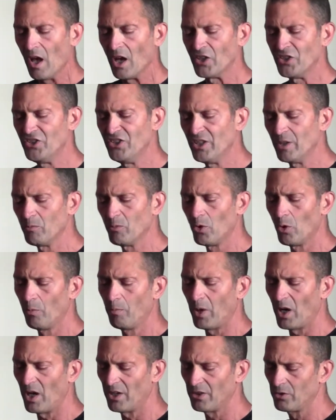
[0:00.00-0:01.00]
A
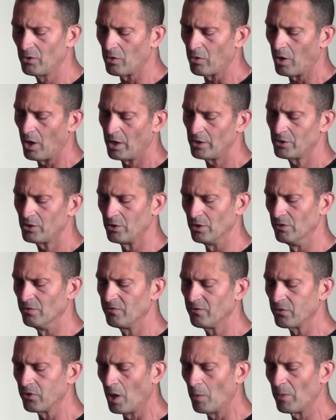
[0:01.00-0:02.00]
gymnopod crotch of
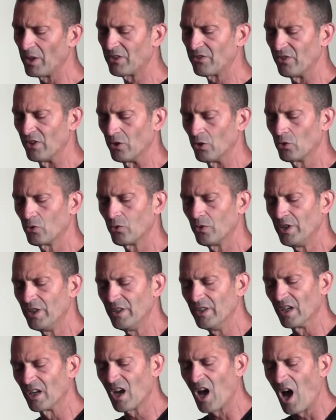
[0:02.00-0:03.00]
flummox and
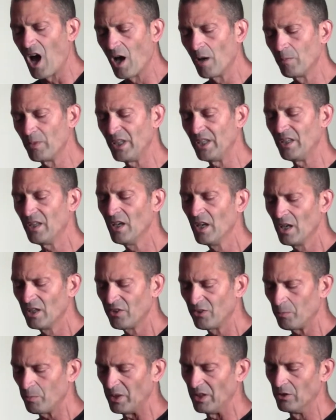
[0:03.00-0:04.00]
creed, a commie
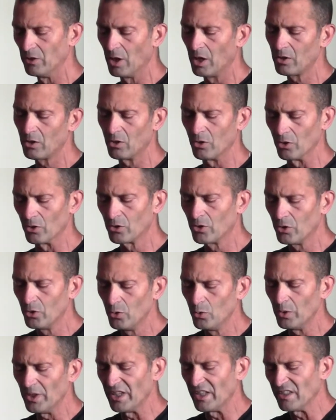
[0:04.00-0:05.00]
spelunker
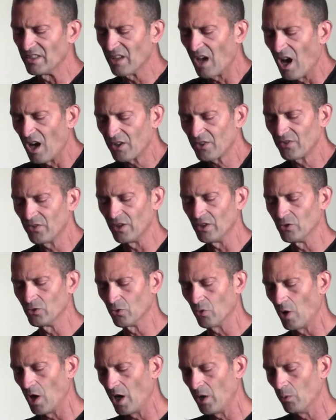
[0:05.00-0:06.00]
cooing toxic
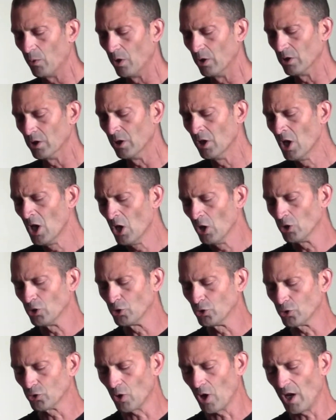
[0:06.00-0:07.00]
drywall, a
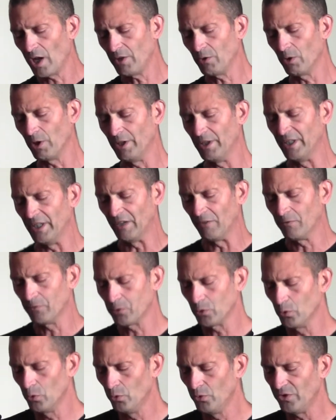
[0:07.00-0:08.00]
dry-rating
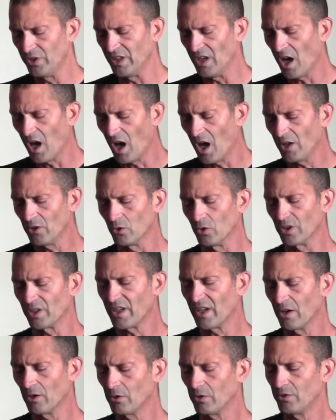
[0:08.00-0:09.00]
floozy high on
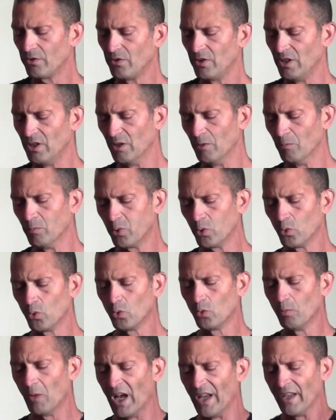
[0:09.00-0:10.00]
kerosene and
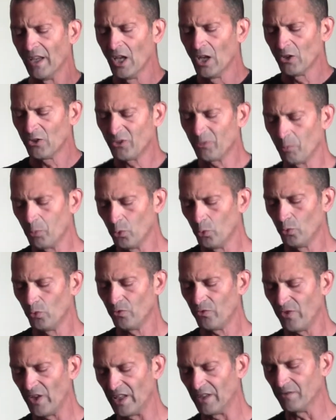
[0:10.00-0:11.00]
pool, my
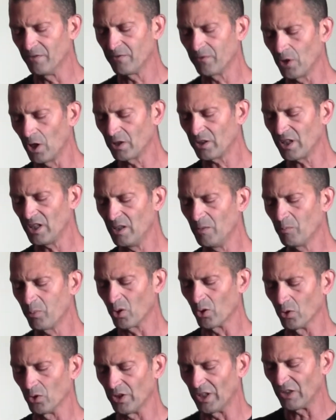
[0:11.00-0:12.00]
spoon-fed flunky
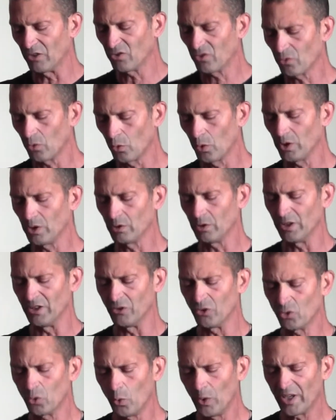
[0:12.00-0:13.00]
purling soil
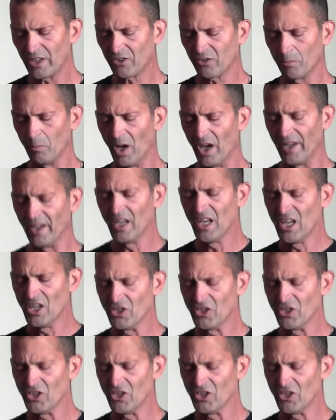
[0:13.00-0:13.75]
and twigs, my